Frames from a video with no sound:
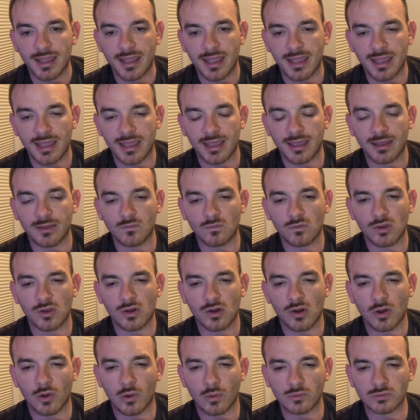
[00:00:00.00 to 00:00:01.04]
And, it
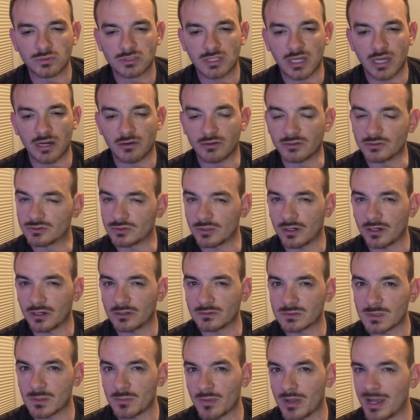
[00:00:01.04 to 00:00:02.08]
was kind of concerning
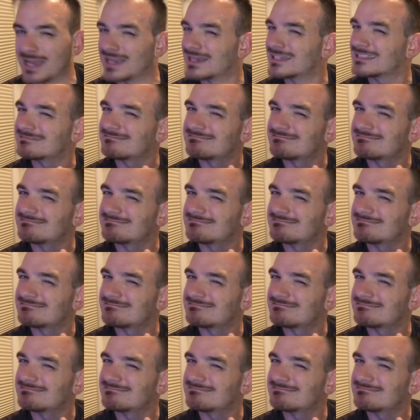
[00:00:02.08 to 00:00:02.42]
because I'm like,